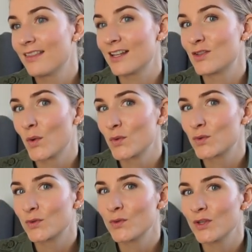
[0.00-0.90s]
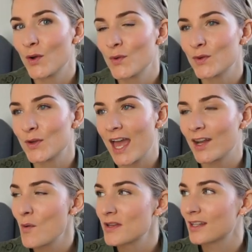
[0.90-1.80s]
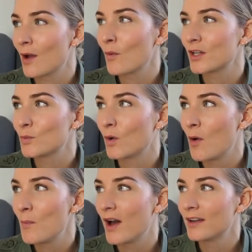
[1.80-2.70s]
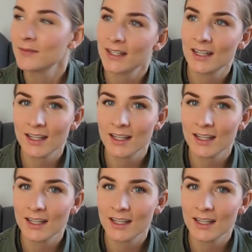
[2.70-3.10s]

that's so true, you know, you can't always get what you want, but